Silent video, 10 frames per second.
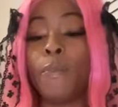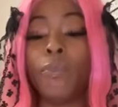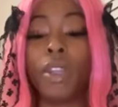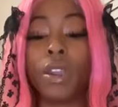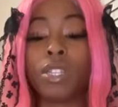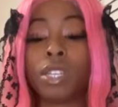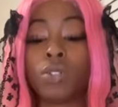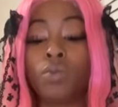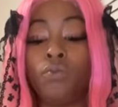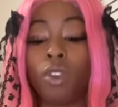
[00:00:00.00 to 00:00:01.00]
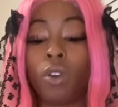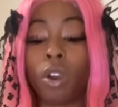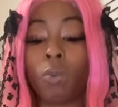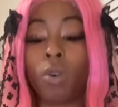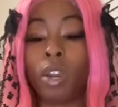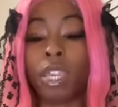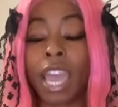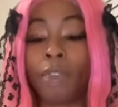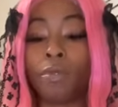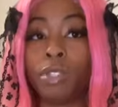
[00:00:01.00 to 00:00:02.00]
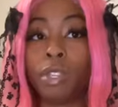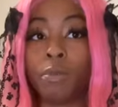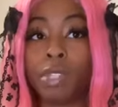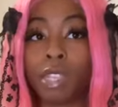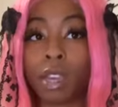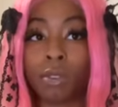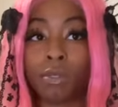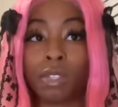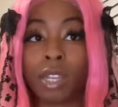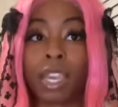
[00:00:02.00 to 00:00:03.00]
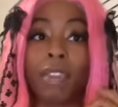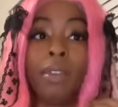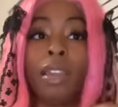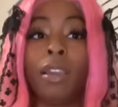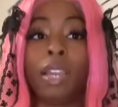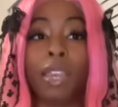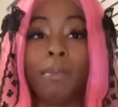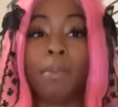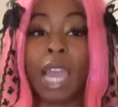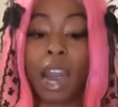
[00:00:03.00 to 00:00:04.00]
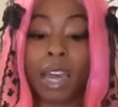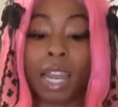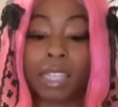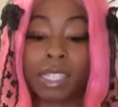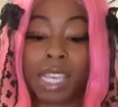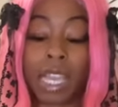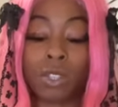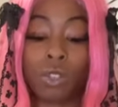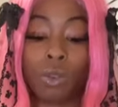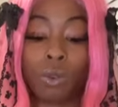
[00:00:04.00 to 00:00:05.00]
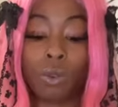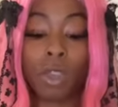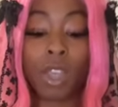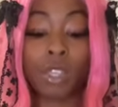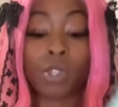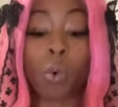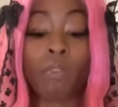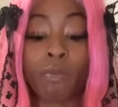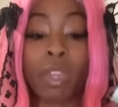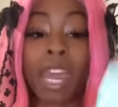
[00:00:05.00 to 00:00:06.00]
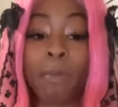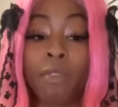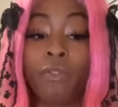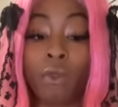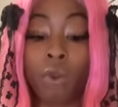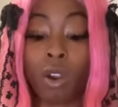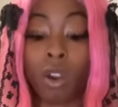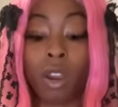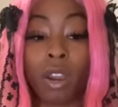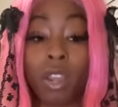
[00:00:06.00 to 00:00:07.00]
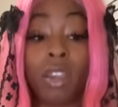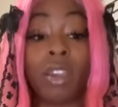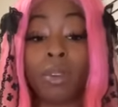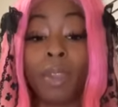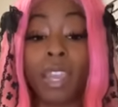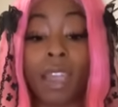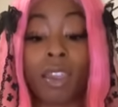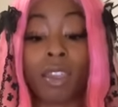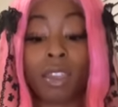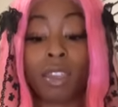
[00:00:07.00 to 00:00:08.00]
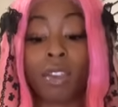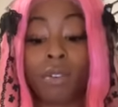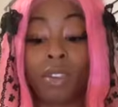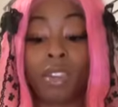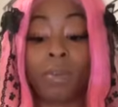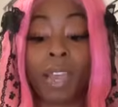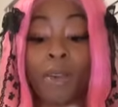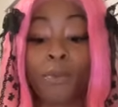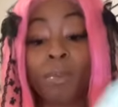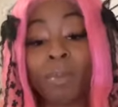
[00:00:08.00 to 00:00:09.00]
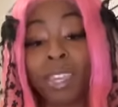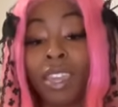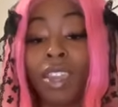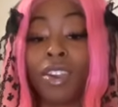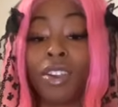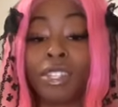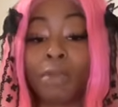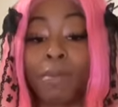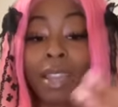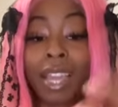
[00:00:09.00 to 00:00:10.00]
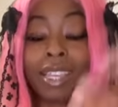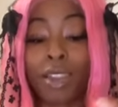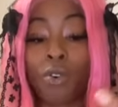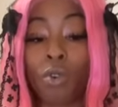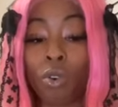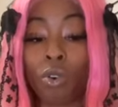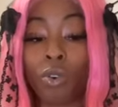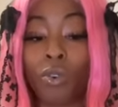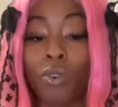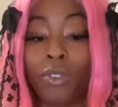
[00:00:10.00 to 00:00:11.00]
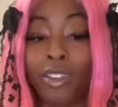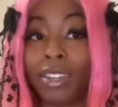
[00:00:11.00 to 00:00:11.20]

they're just gonna want to have you to themselves. Like okay, beyond like the sex too sore from the night before. Okay, yeah, we got rimming here. Somebody may like like oral.